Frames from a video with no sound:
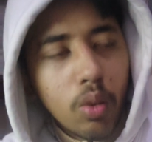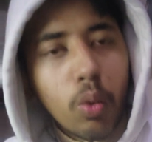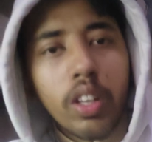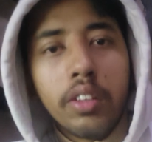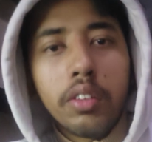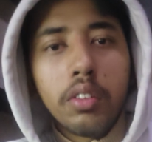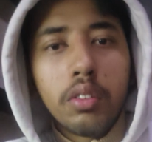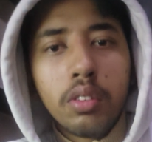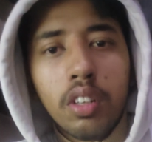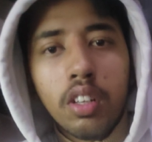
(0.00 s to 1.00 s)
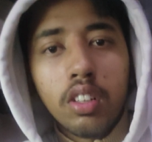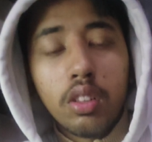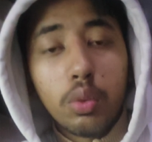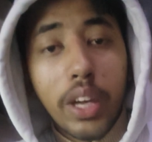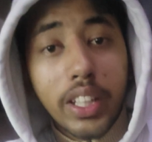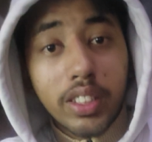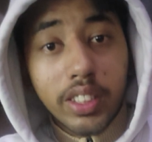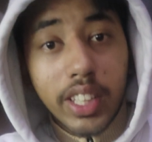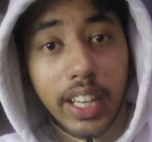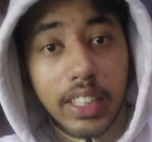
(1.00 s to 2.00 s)
when you do not do
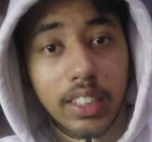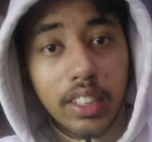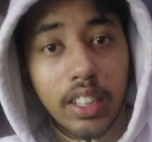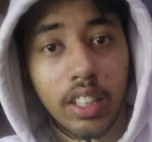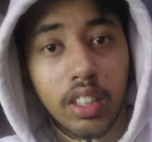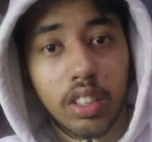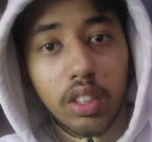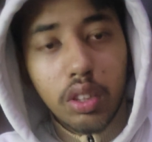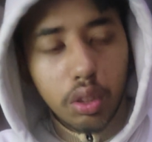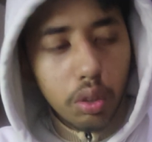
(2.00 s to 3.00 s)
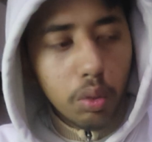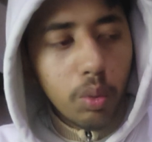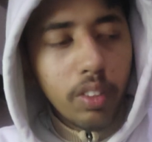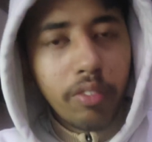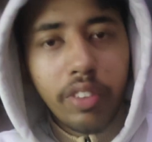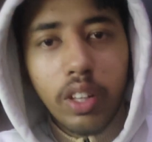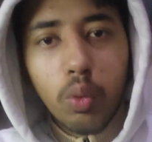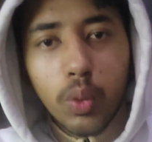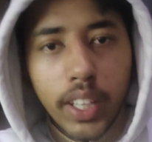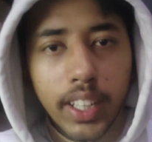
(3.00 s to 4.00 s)
exercise, you will feel
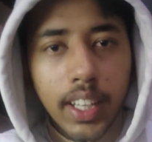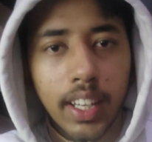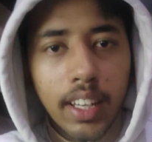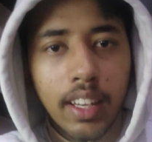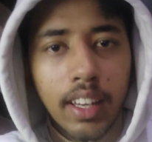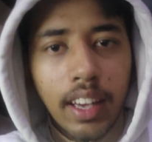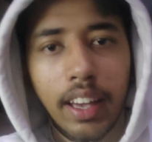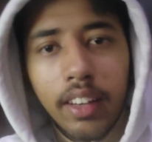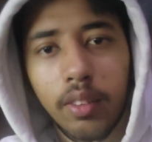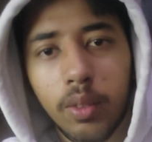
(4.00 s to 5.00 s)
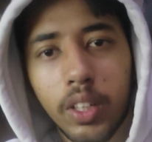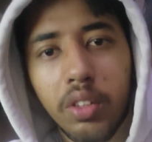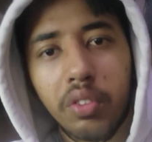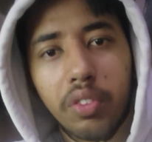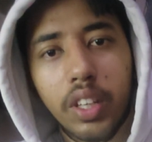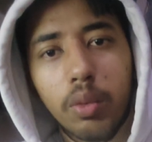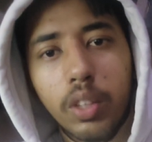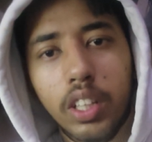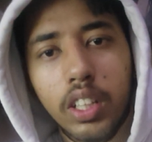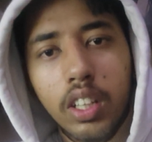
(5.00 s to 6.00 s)
weak, and when you feel
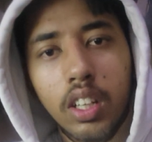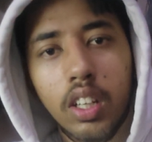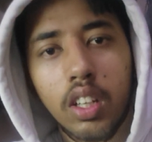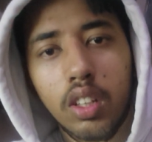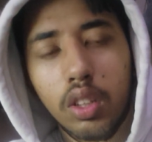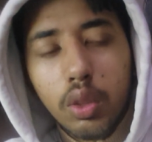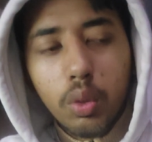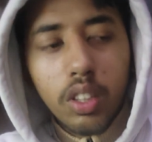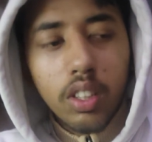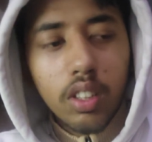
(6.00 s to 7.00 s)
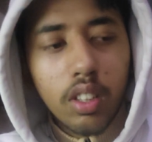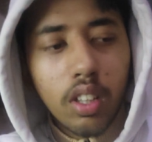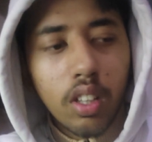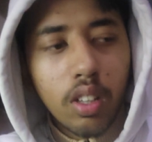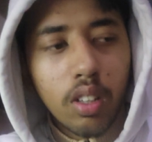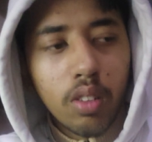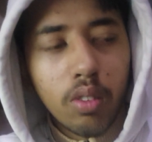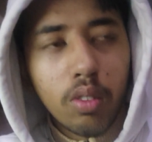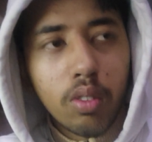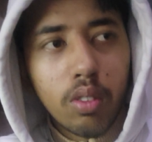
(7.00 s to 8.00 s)
weak, you will
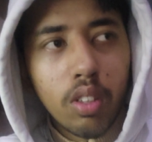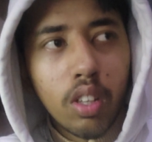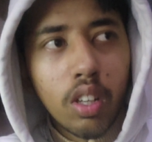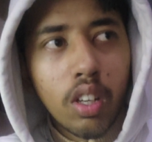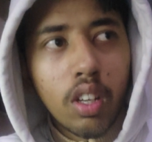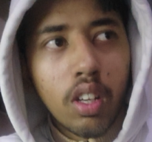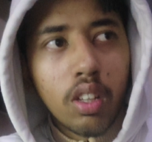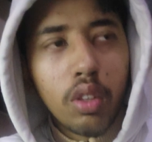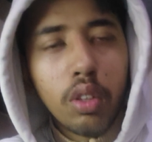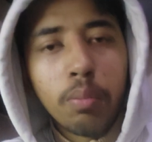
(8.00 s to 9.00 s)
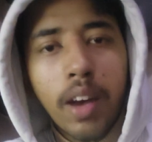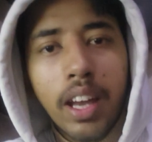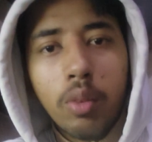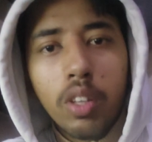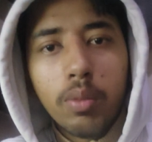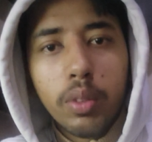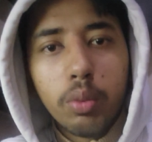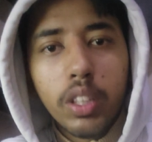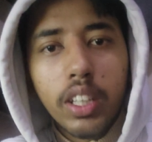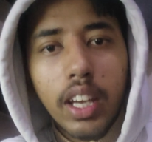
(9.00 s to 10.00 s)
oh, your mind will be
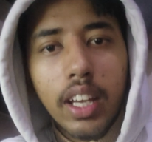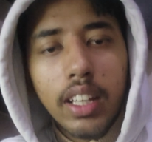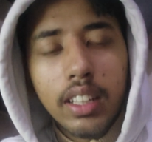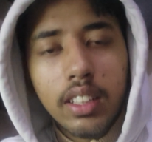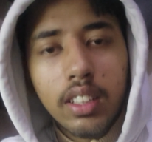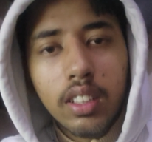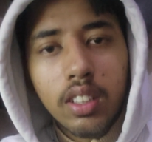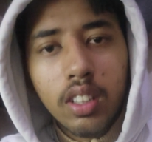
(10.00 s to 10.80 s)
weak, and